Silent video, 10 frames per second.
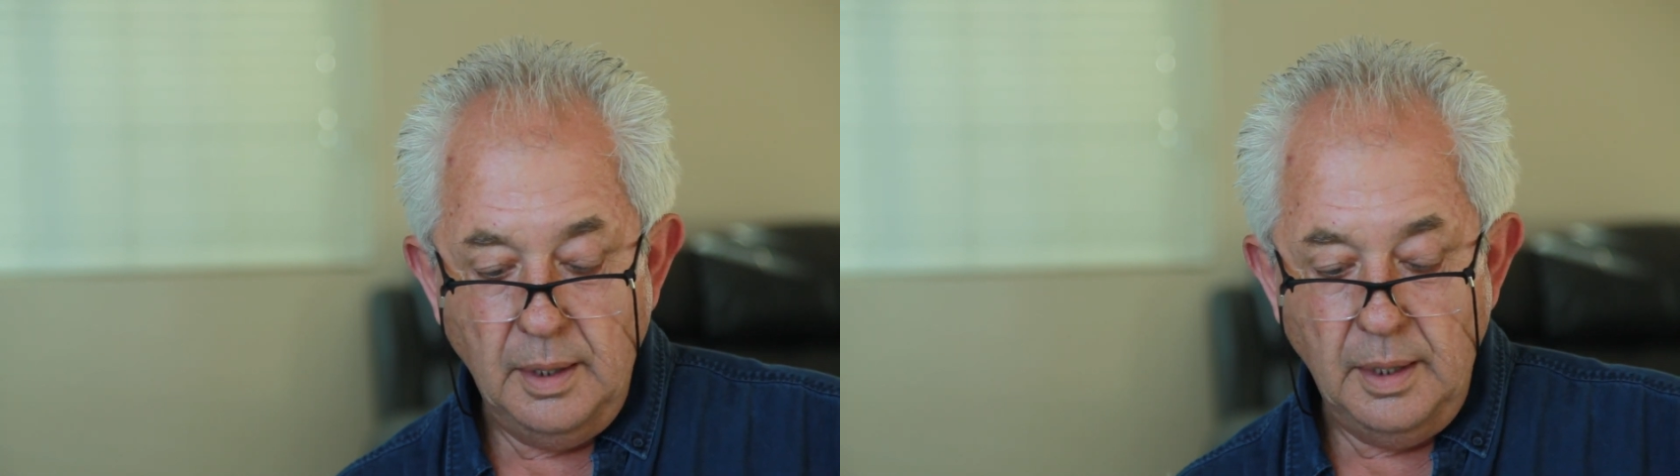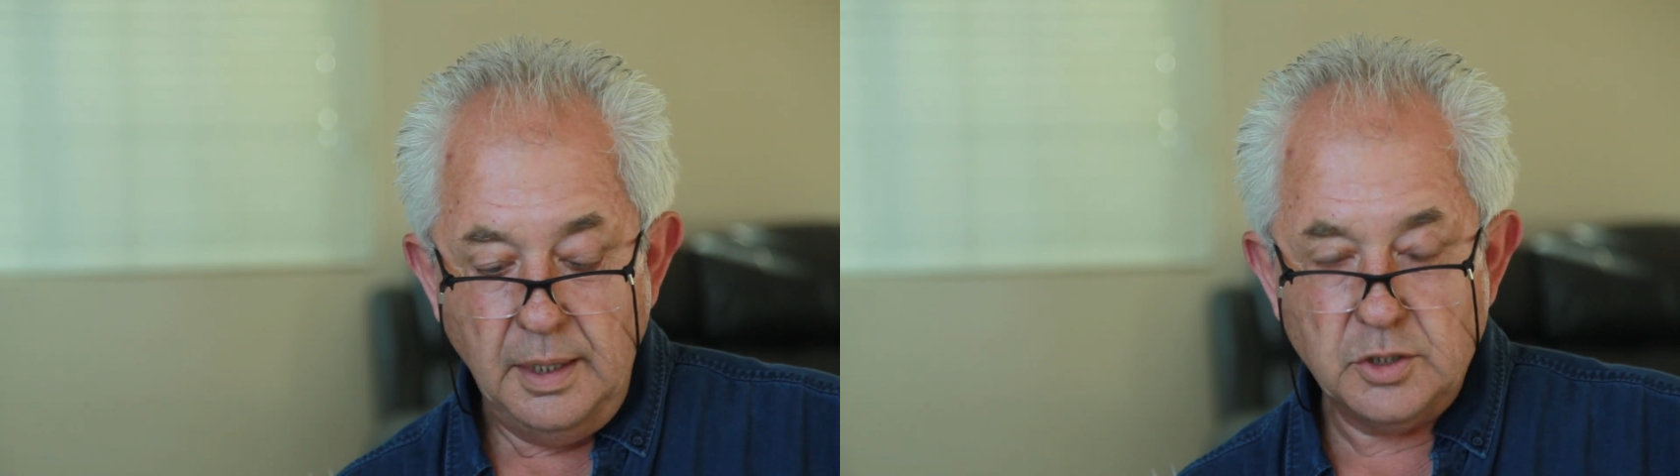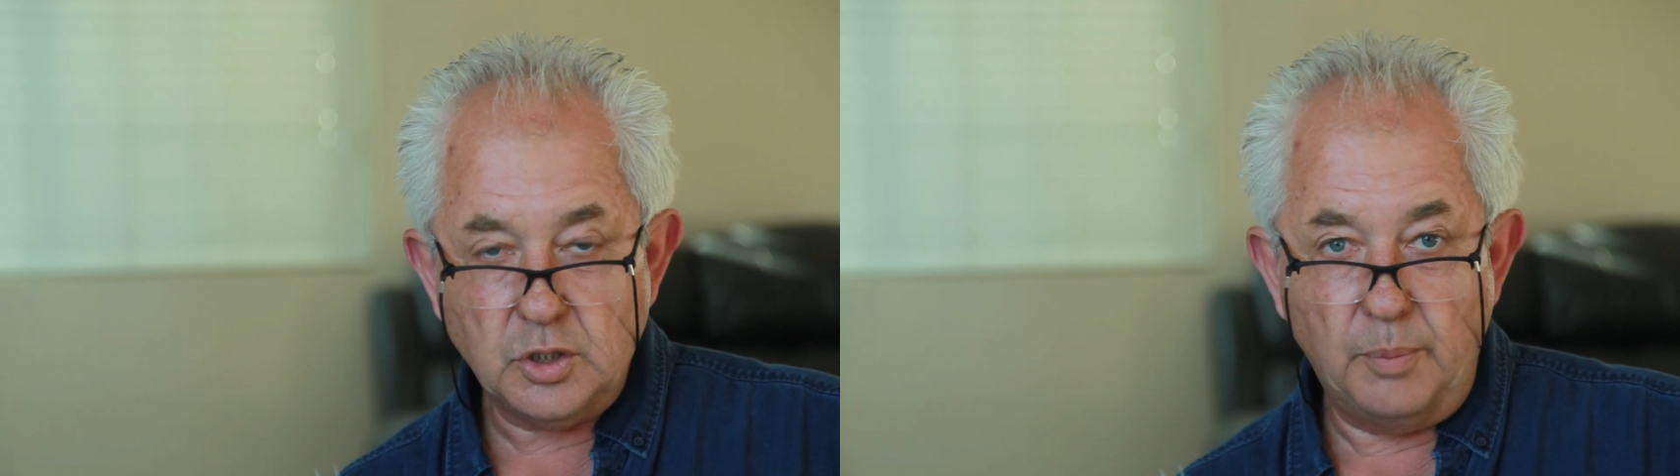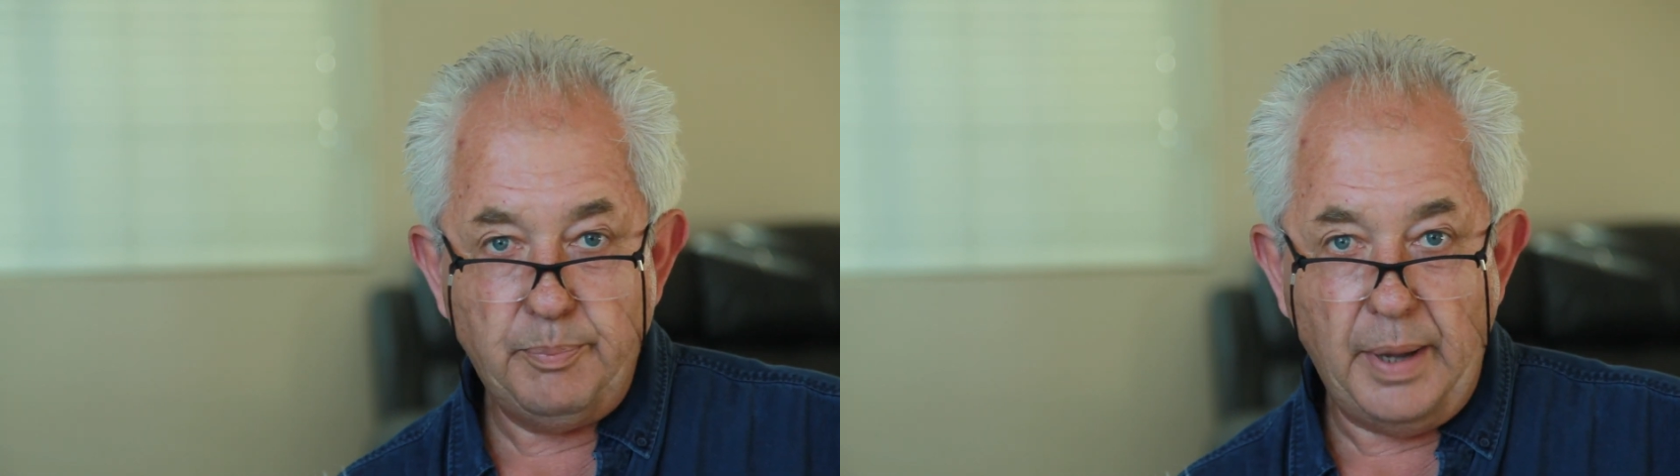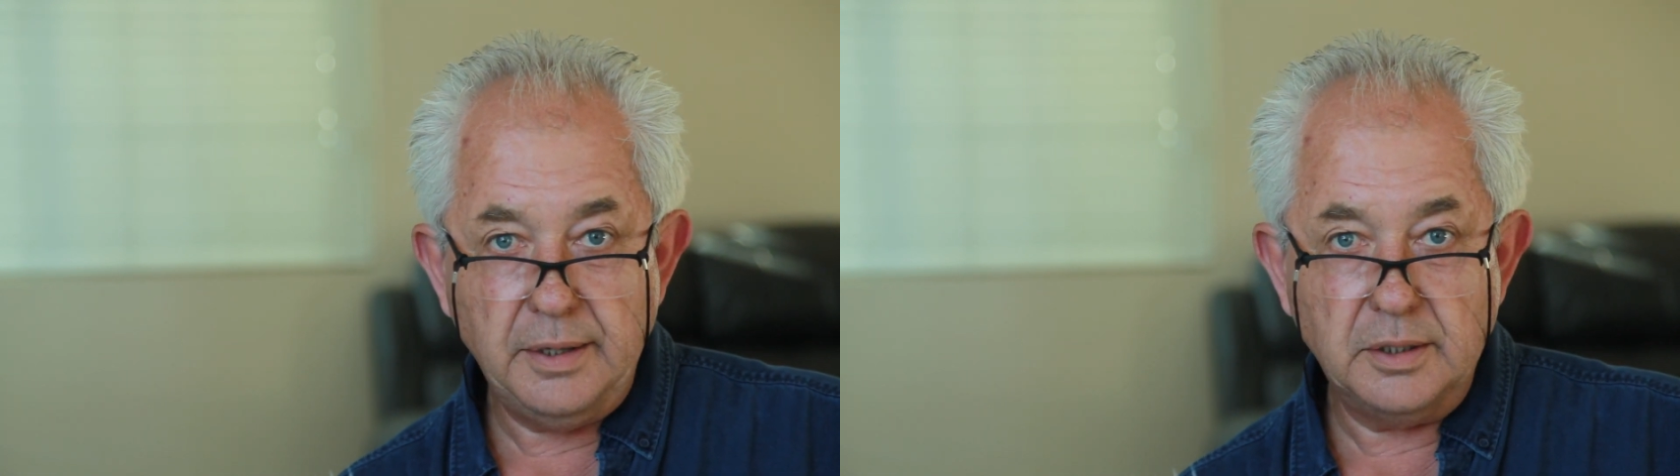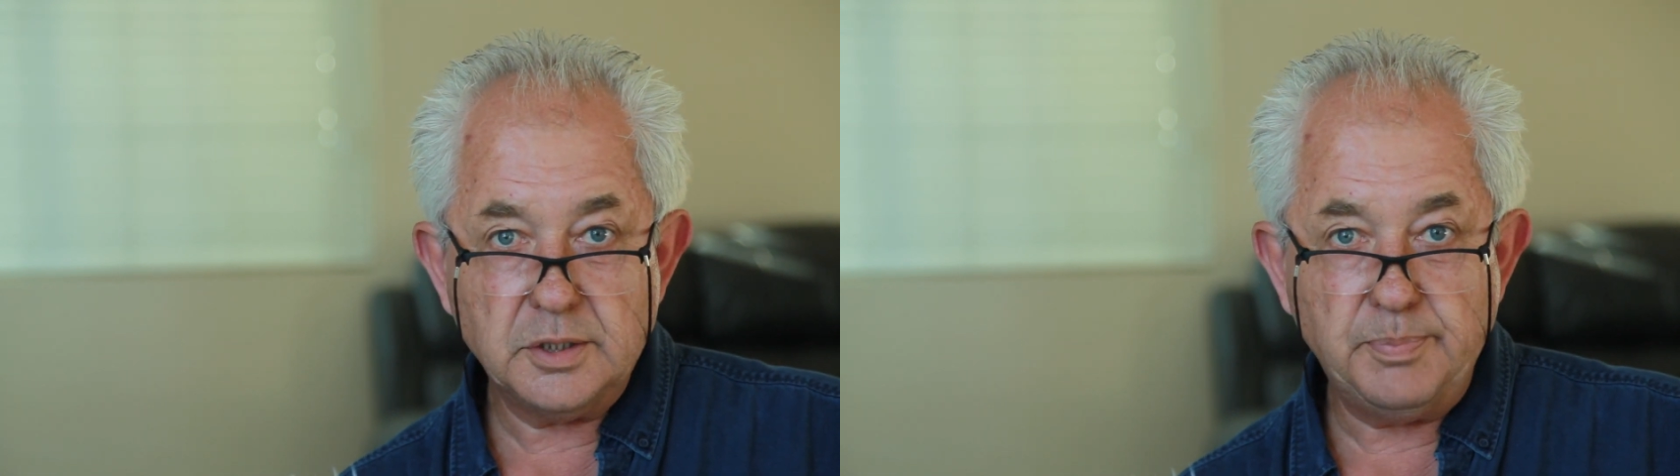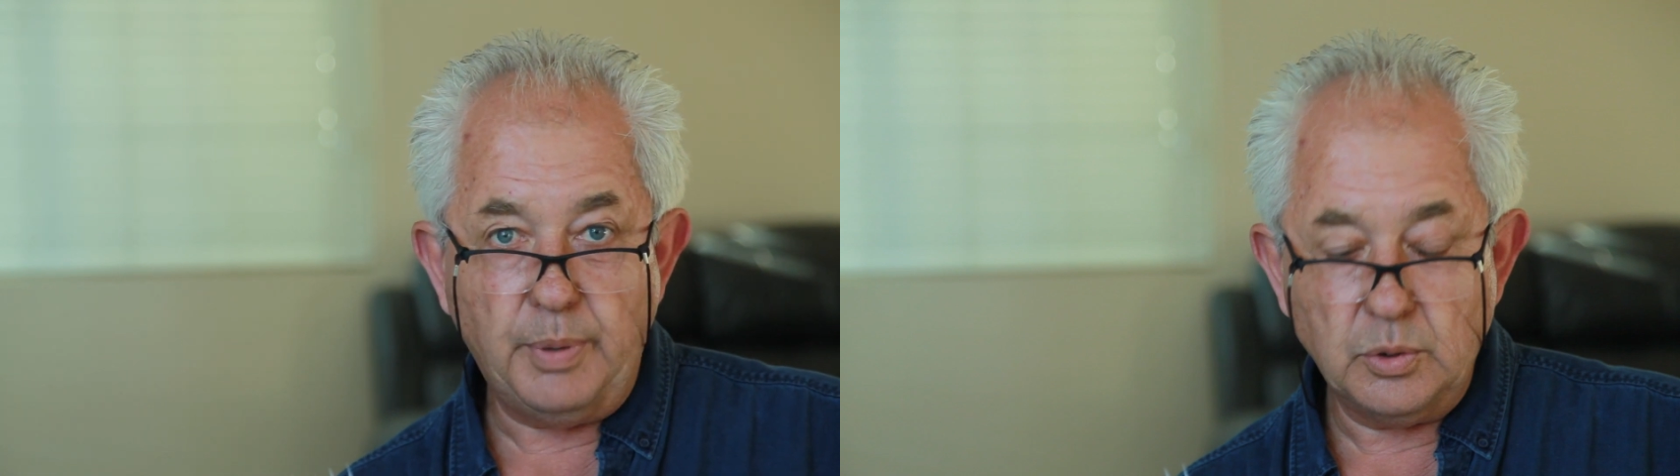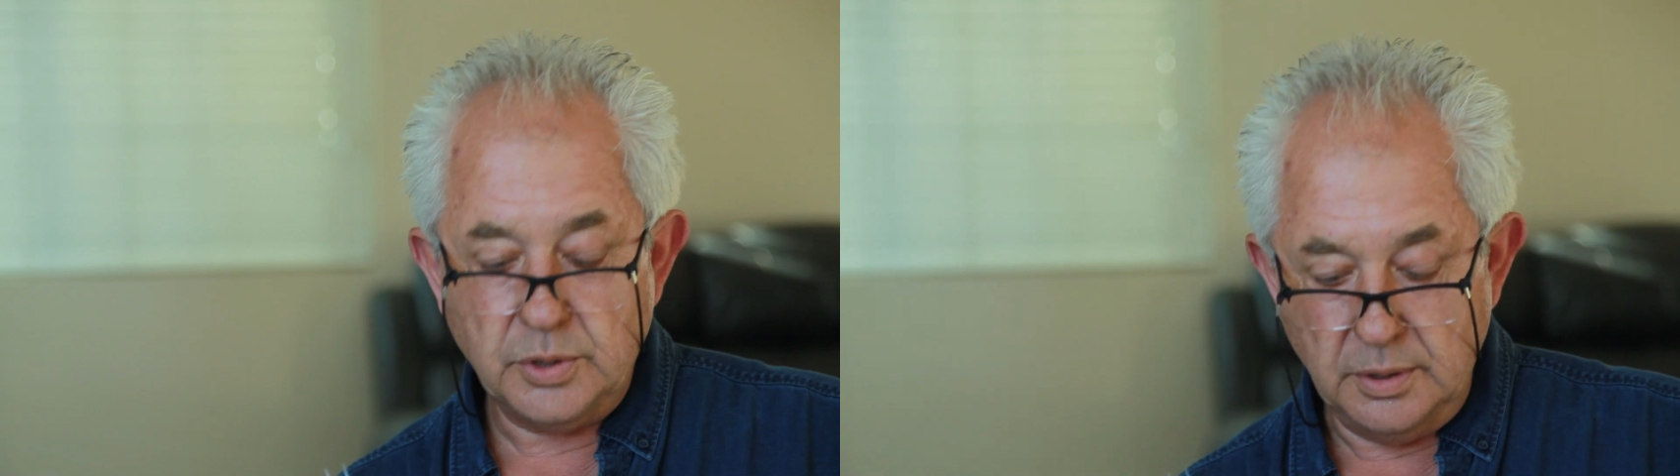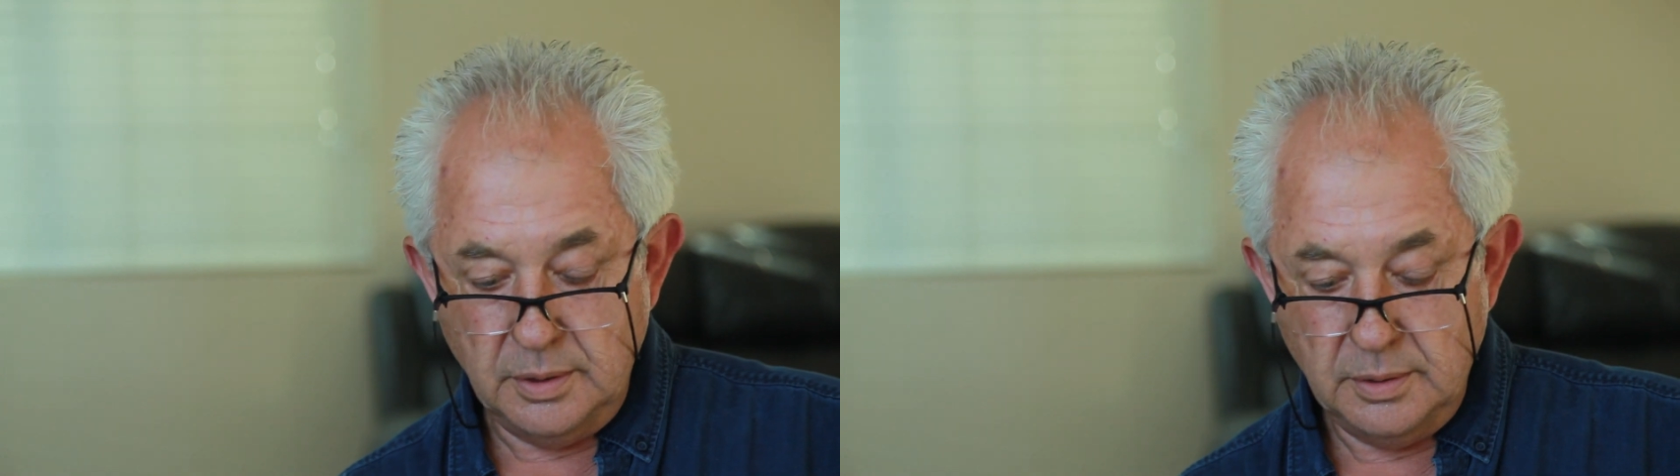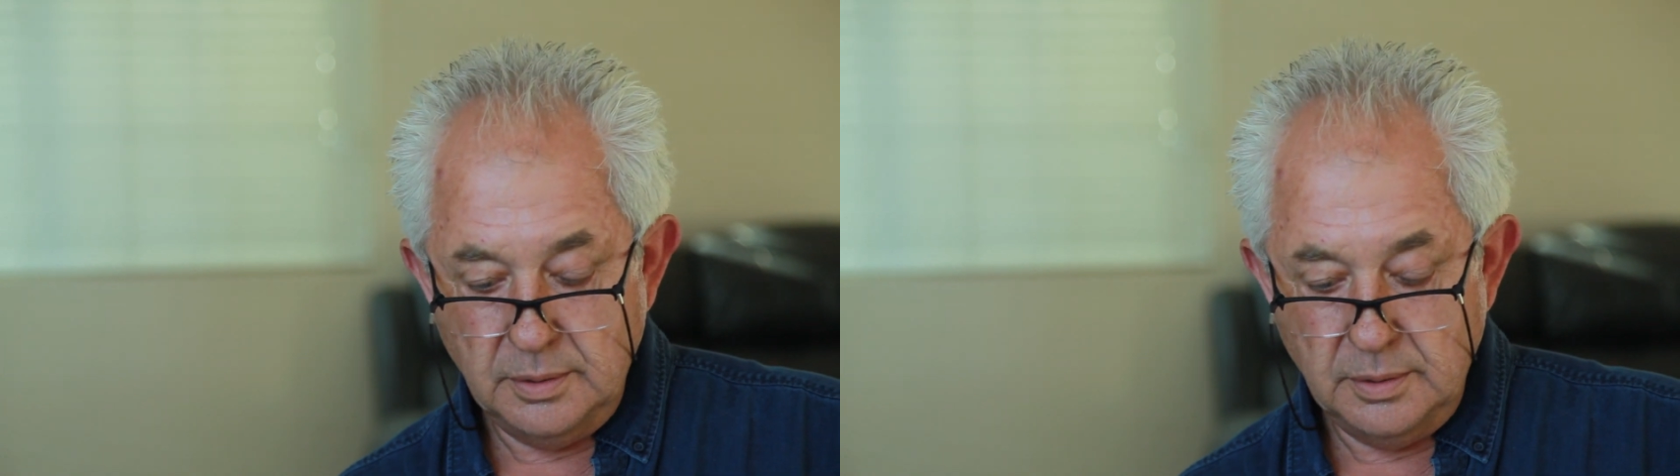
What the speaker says: His companions bolted,